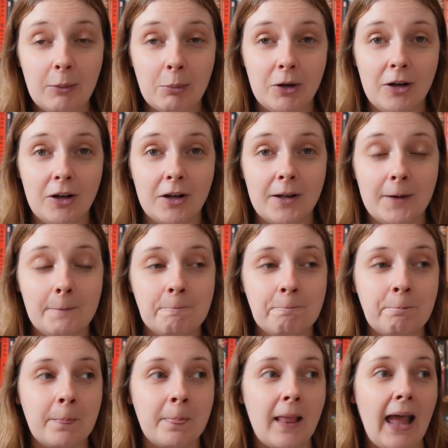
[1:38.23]
book
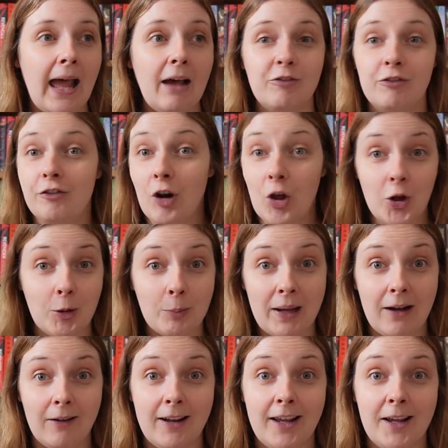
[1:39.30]
and vlog
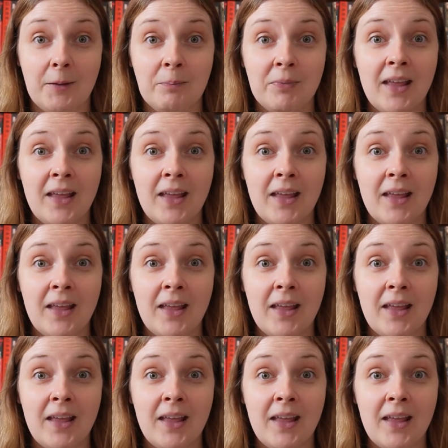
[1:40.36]
about it.